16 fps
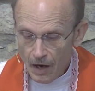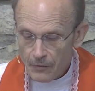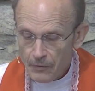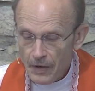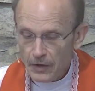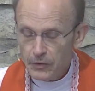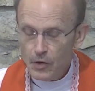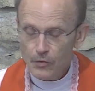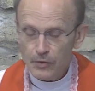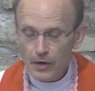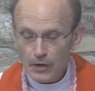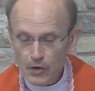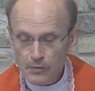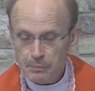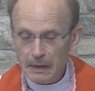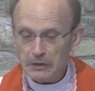of you've,
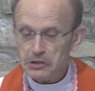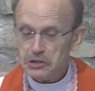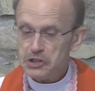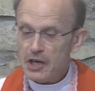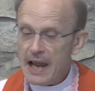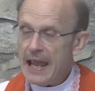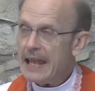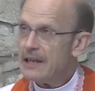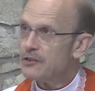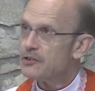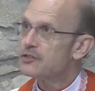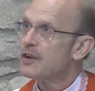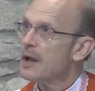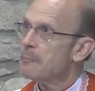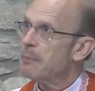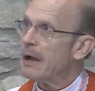you've been
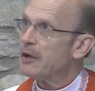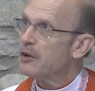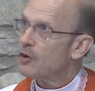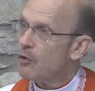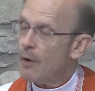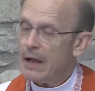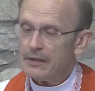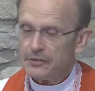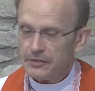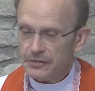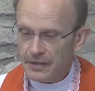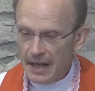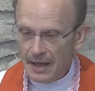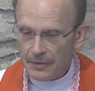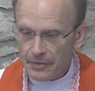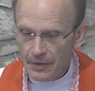changed by Christ's
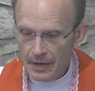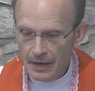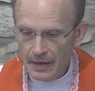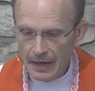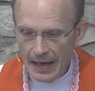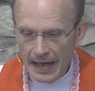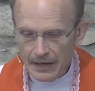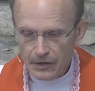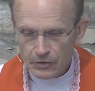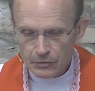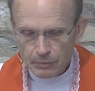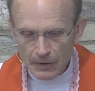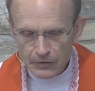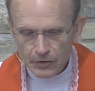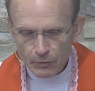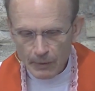death and
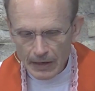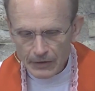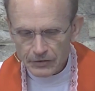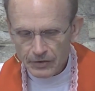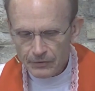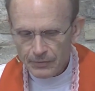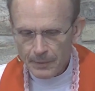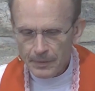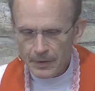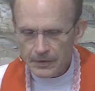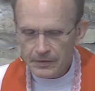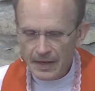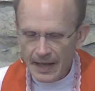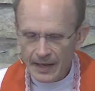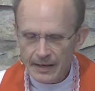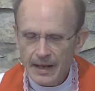his resurrection from
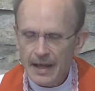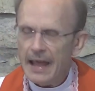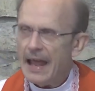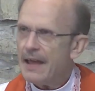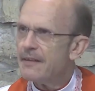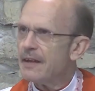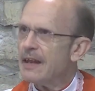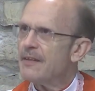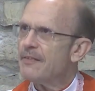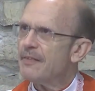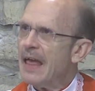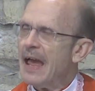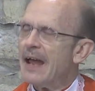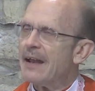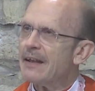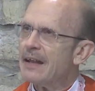the dead, and
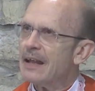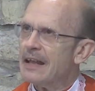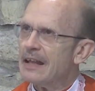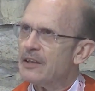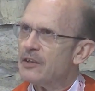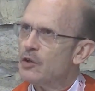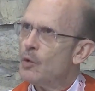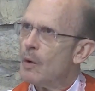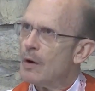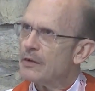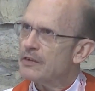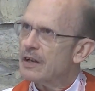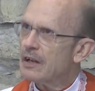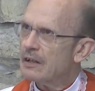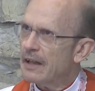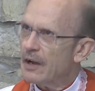in that you are
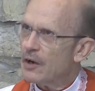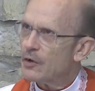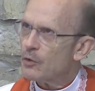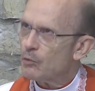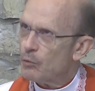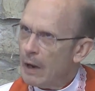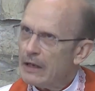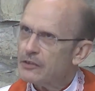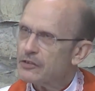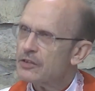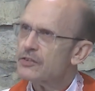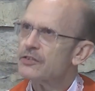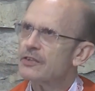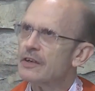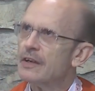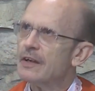declared
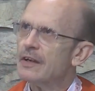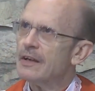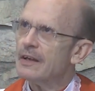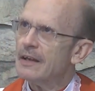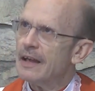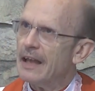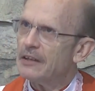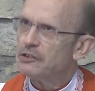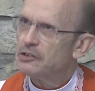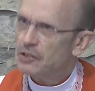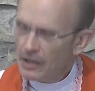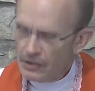righteous and